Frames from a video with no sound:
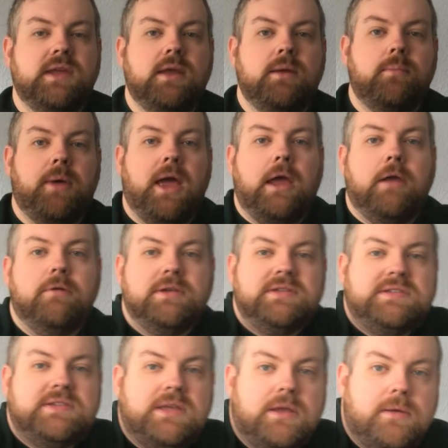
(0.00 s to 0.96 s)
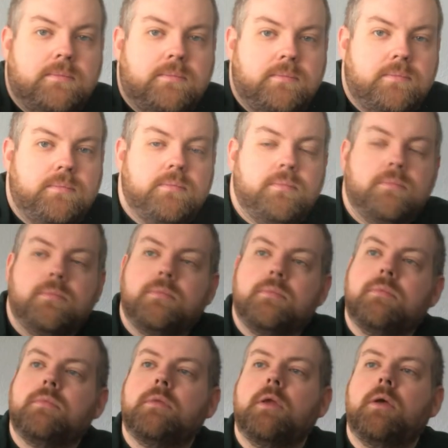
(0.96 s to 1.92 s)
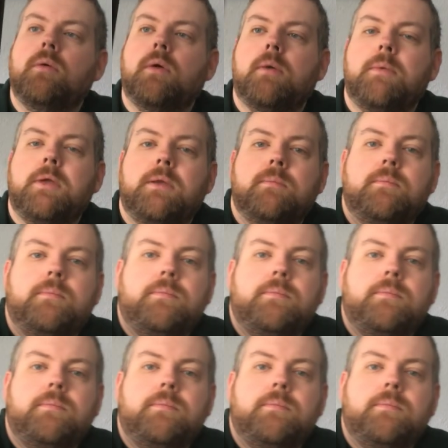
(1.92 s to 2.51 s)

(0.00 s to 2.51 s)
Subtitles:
and Piracy. Oh, come on.